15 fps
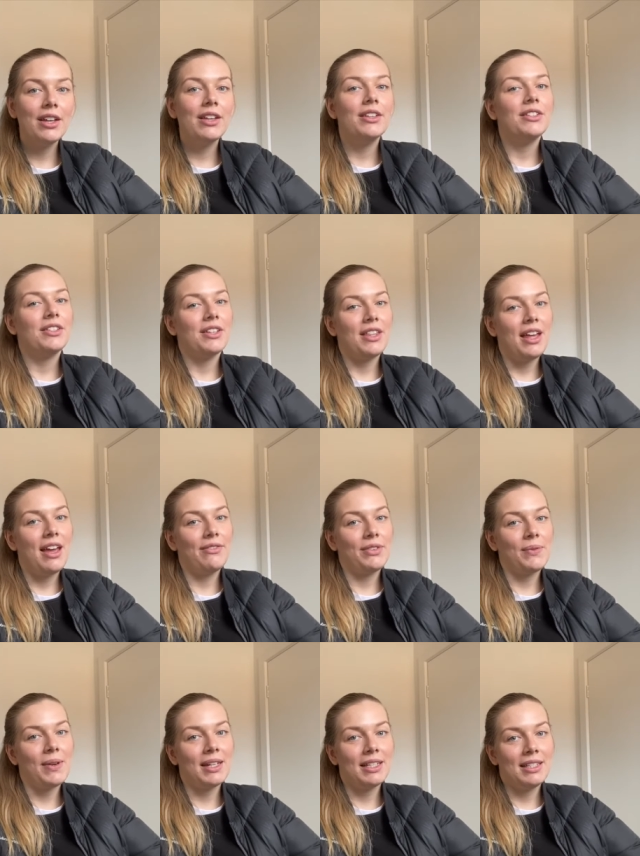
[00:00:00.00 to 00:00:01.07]
so that
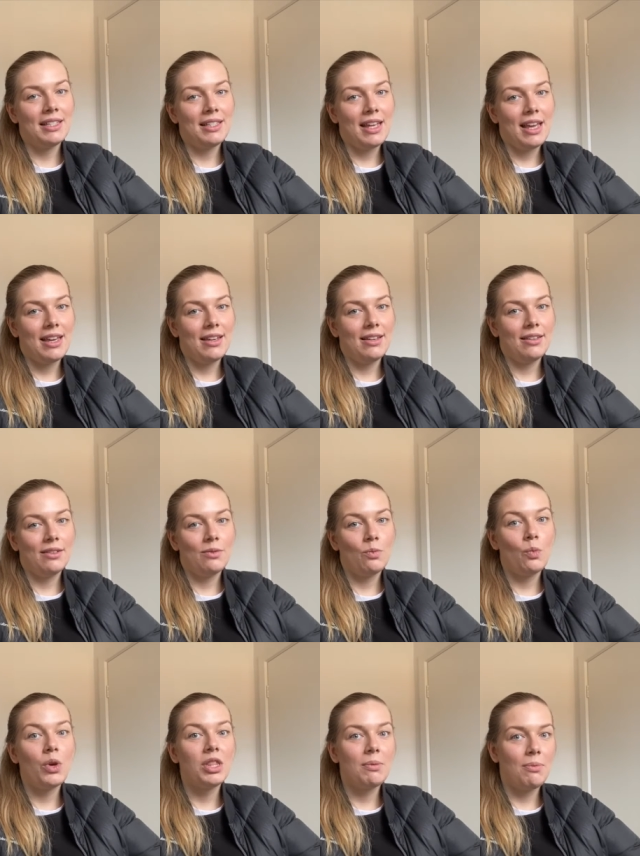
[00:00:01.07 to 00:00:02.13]
everyone can see what the